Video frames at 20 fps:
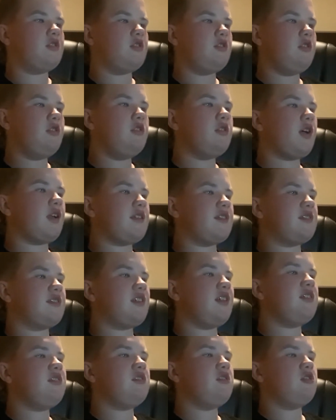United
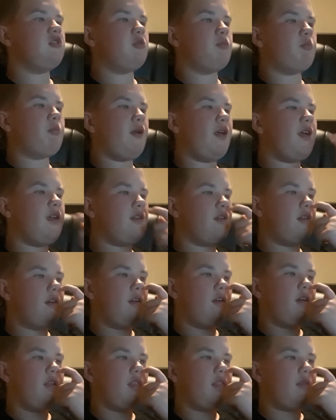States and Japan.
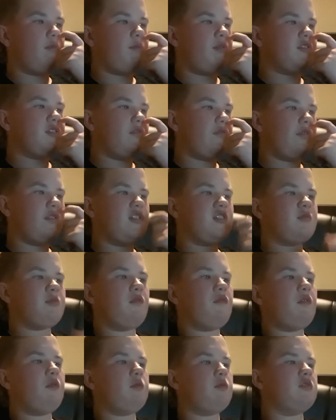Budget for this
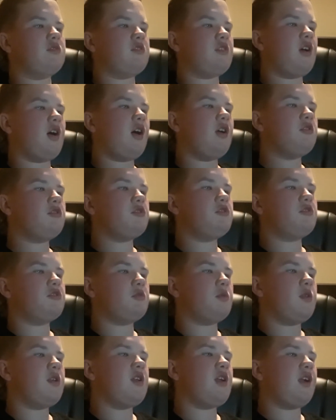movie was
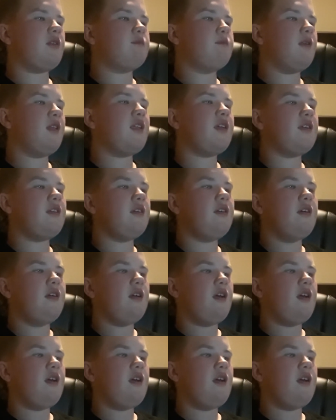$129 million.